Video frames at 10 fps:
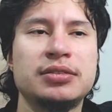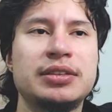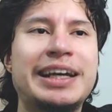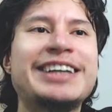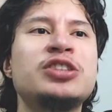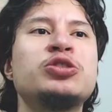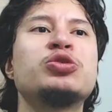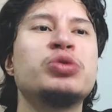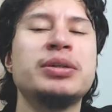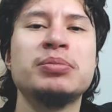
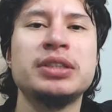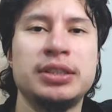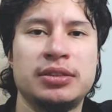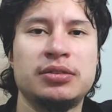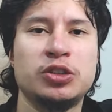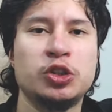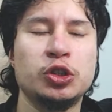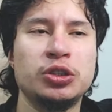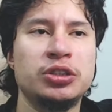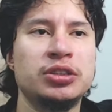extremely
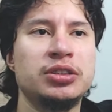good.